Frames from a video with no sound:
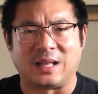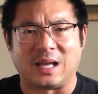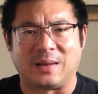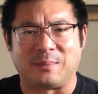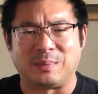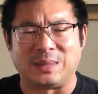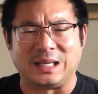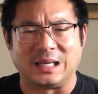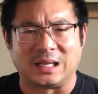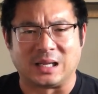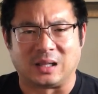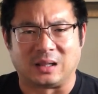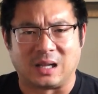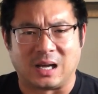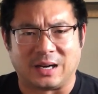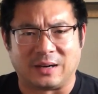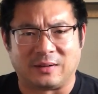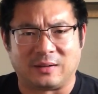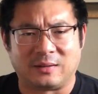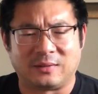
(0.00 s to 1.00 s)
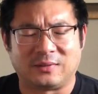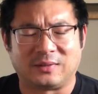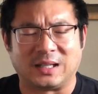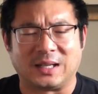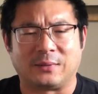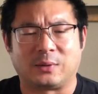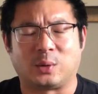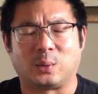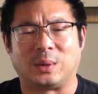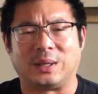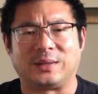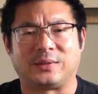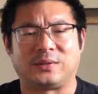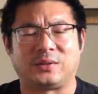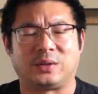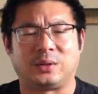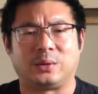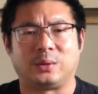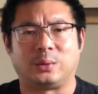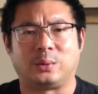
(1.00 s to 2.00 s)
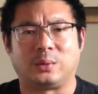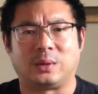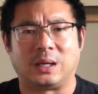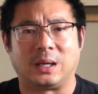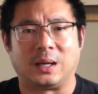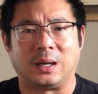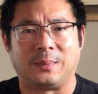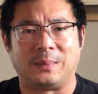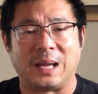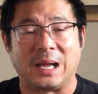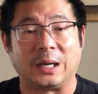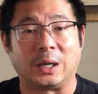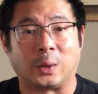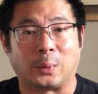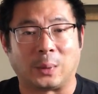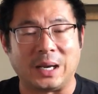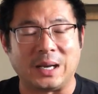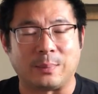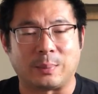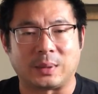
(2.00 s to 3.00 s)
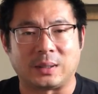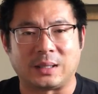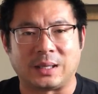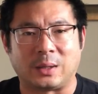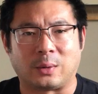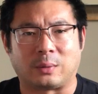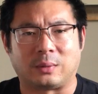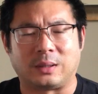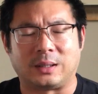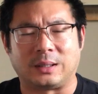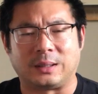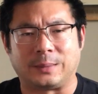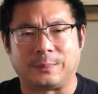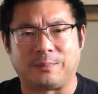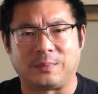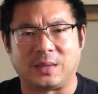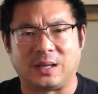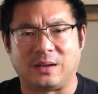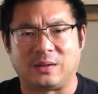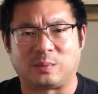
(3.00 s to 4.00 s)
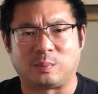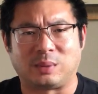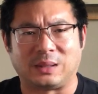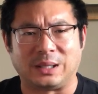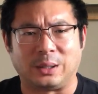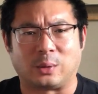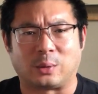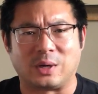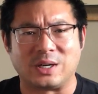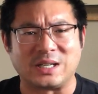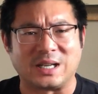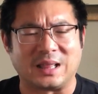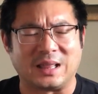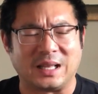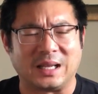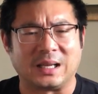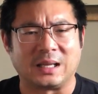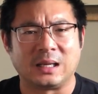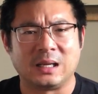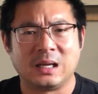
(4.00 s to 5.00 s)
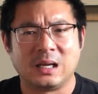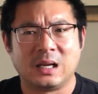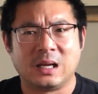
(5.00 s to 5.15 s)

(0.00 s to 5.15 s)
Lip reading: They had pina colada flavored ones too, and grape, and just plain orange, I think.